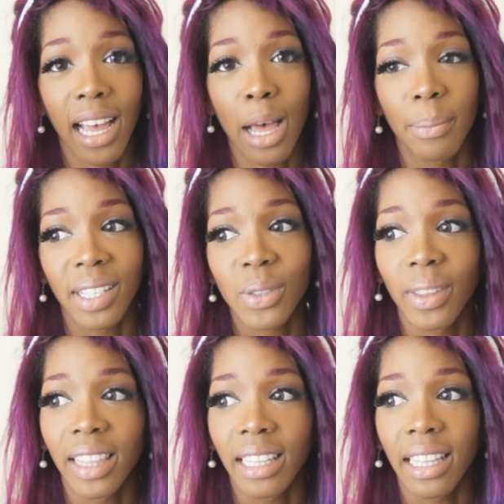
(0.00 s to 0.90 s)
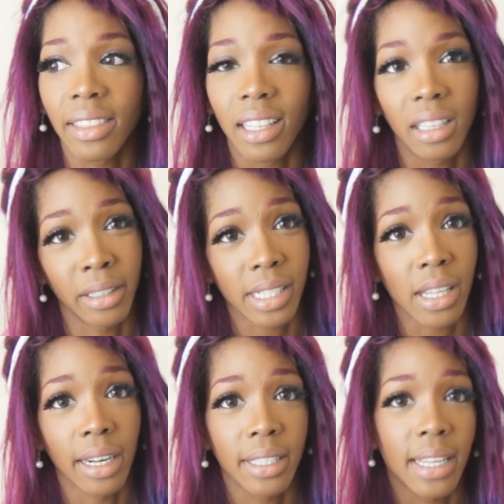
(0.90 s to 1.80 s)
That's one thing that the
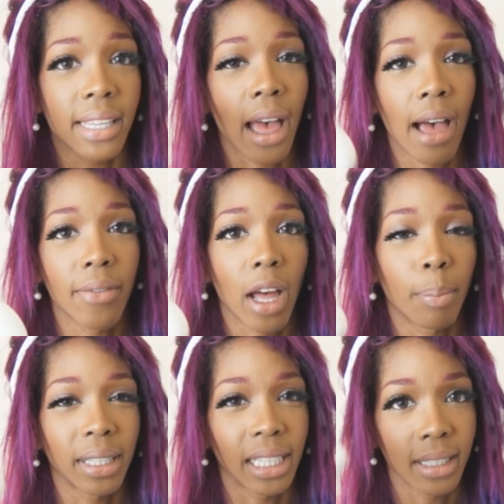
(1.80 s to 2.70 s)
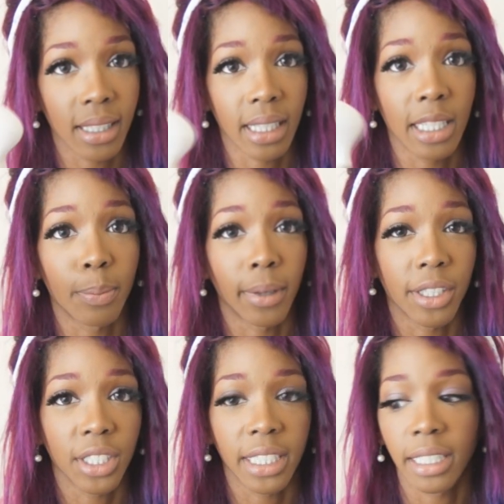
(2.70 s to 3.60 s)
Clarisonic does have up against this
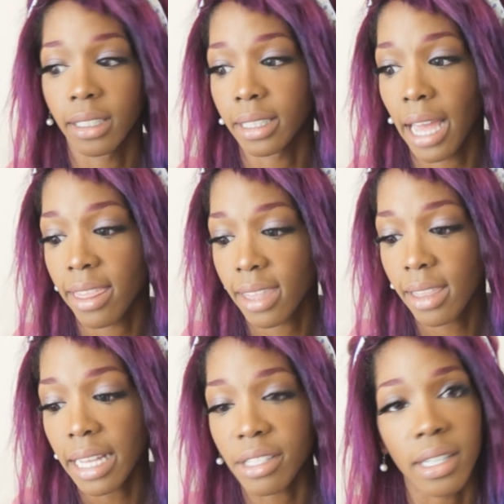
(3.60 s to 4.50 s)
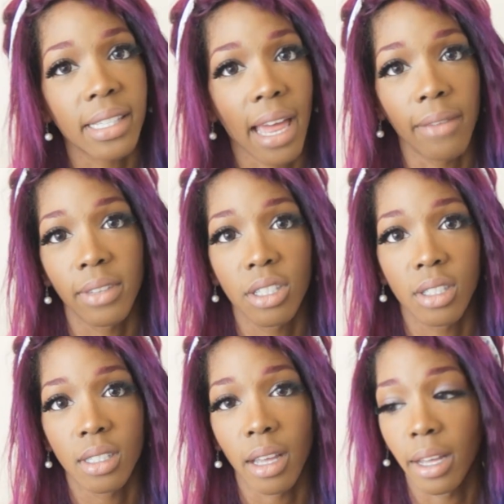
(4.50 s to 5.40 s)
brush here. I think they just have
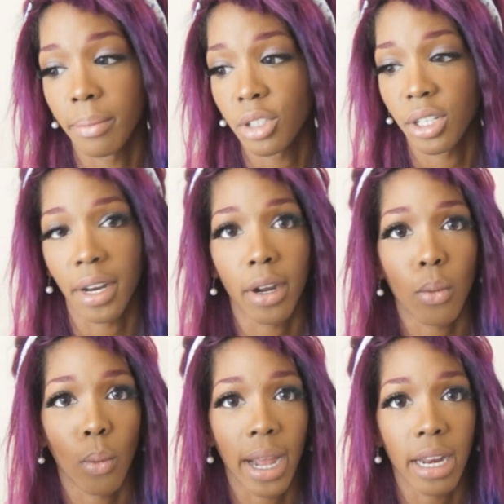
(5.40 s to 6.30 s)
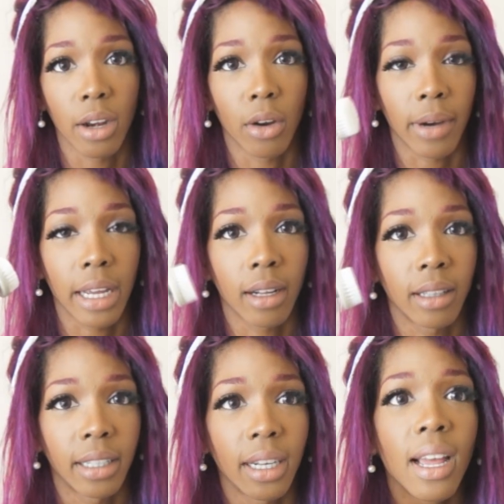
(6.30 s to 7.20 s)
this generic white and gray
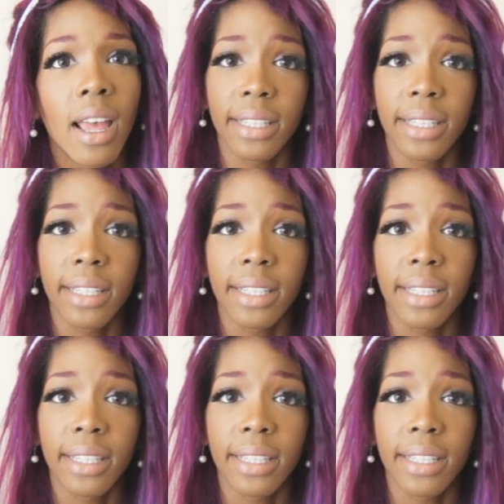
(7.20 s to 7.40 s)
color.